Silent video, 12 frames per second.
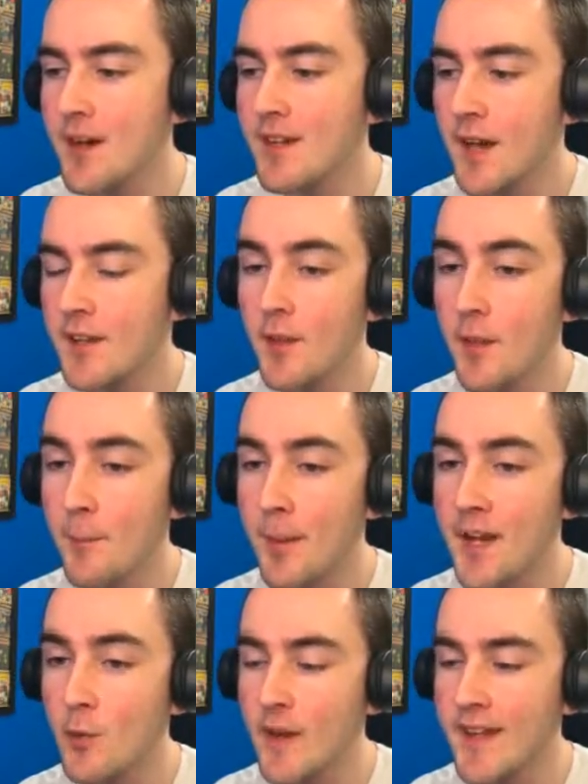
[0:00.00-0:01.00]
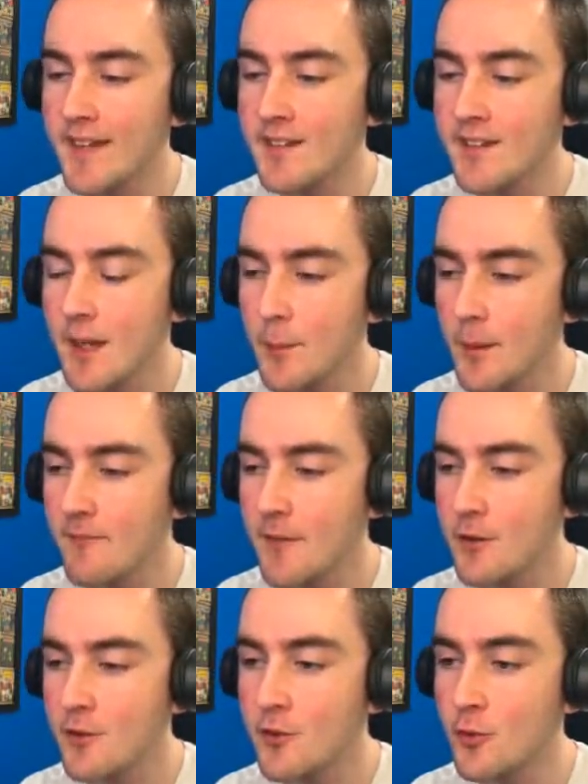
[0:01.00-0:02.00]
But another beta weekend is coming up
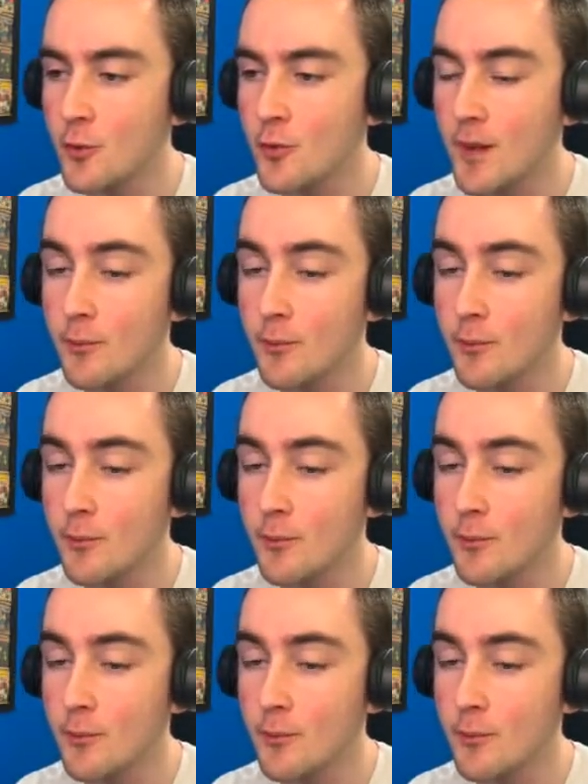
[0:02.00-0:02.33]
very soon.